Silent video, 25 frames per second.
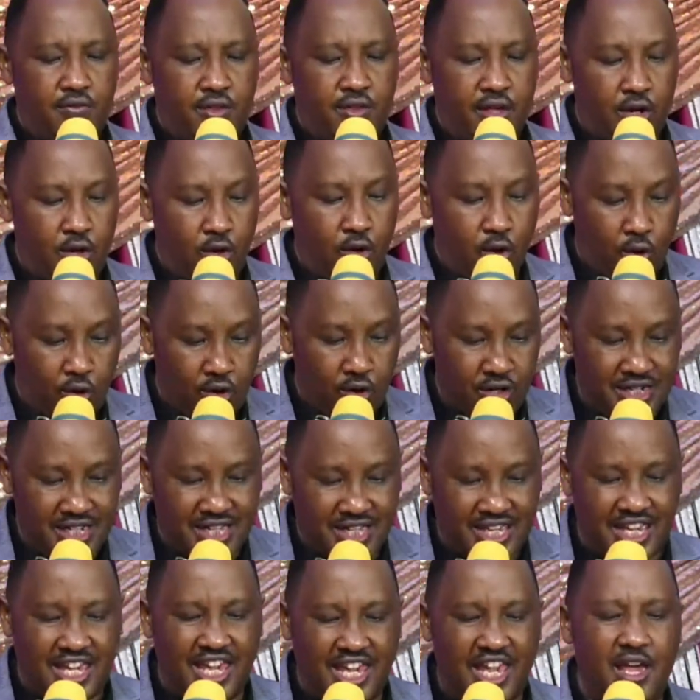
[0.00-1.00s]
the
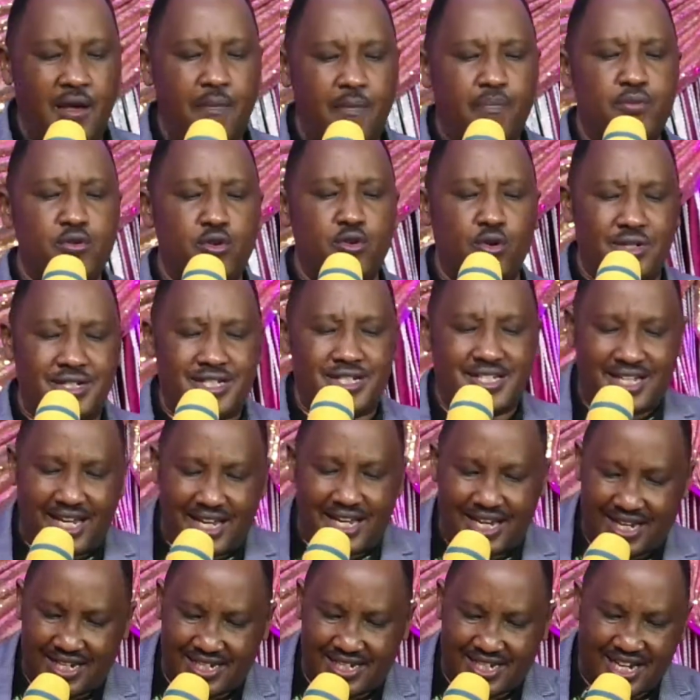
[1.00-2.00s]
Lord, keep not
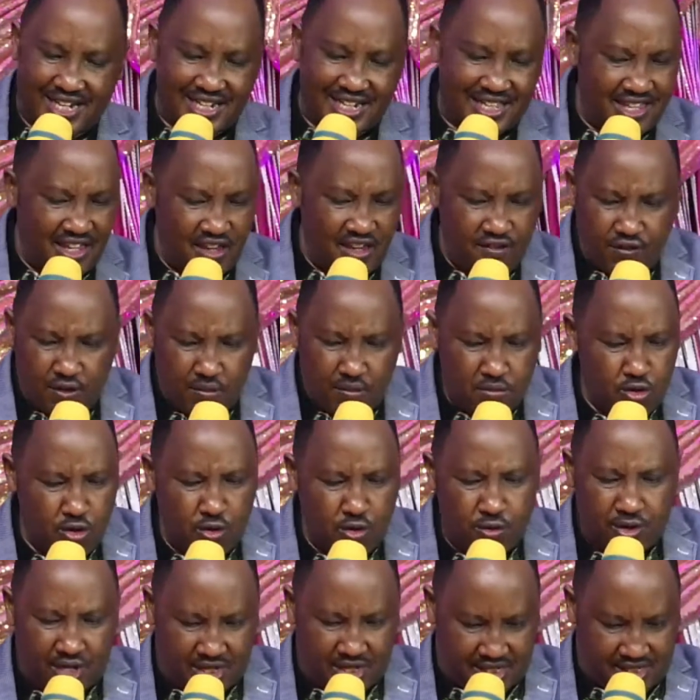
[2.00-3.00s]
silent and give him
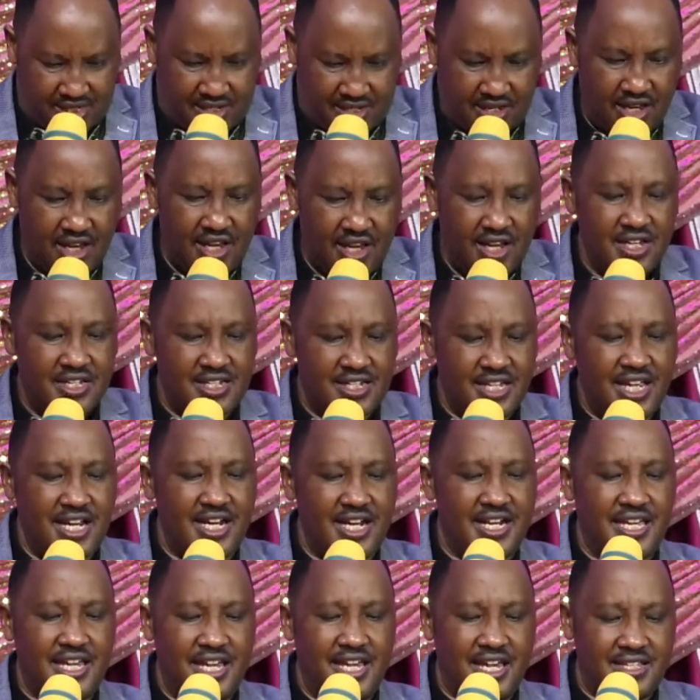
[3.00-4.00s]
no rest
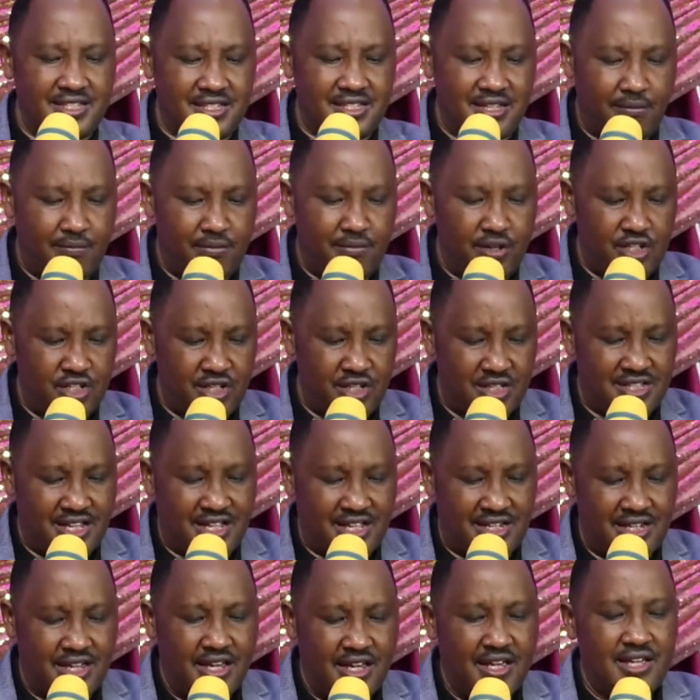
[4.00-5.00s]
till he establishes
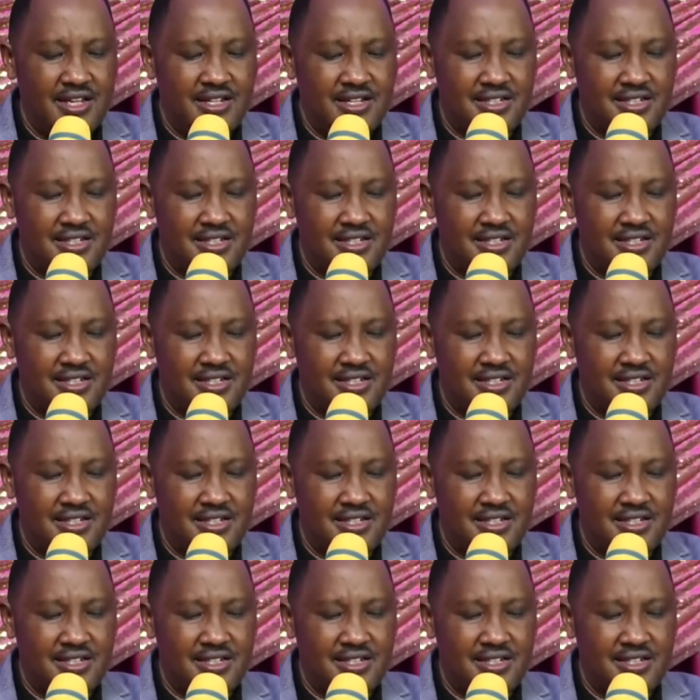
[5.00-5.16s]
and